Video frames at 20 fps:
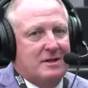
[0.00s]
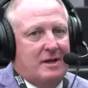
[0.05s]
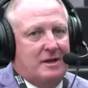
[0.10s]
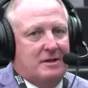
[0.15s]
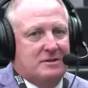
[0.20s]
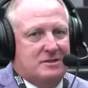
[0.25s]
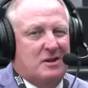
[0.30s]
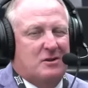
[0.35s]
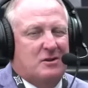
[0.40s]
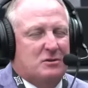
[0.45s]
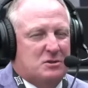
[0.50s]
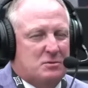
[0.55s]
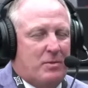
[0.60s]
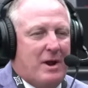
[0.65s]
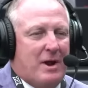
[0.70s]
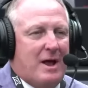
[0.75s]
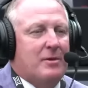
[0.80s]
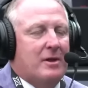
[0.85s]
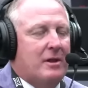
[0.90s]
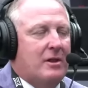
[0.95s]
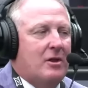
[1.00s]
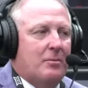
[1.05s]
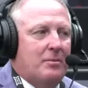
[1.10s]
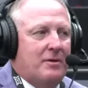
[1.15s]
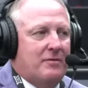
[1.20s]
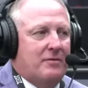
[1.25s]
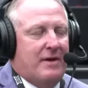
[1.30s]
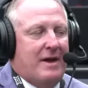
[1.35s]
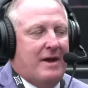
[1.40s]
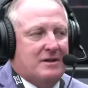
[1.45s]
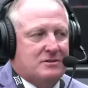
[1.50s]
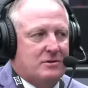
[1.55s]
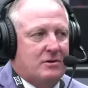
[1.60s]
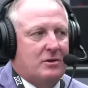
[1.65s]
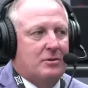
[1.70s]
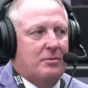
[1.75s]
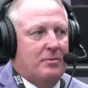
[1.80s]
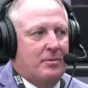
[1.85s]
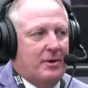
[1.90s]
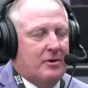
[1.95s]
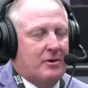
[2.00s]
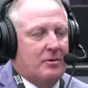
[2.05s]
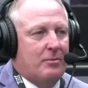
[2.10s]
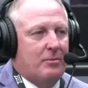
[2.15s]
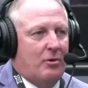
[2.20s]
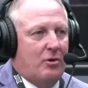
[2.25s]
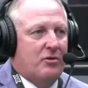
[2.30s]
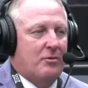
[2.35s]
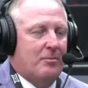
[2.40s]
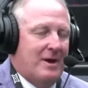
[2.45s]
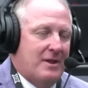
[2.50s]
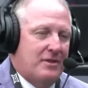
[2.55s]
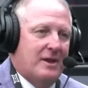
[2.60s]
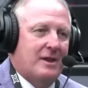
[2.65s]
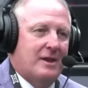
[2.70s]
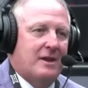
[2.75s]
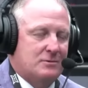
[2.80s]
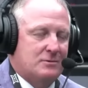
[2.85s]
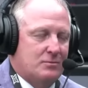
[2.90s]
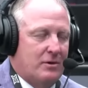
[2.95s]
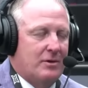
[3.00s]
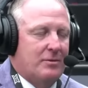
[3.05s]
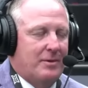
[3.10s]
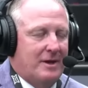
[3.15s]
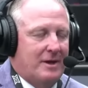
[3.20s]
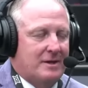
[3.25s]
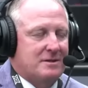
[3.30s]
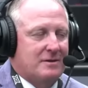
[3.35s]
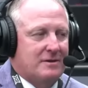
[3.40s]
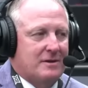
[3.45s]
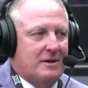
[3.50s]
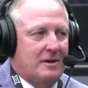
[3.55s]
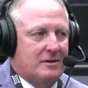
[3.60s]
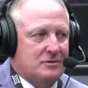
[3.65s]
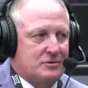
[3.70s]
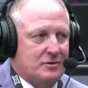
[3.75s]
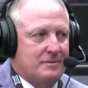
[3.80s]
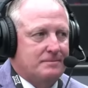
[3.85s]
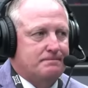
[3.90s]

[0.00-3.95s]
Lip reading: Siegel's probably a little bit faster and a little bit bigger than both of them. I think he's one of the best in the country.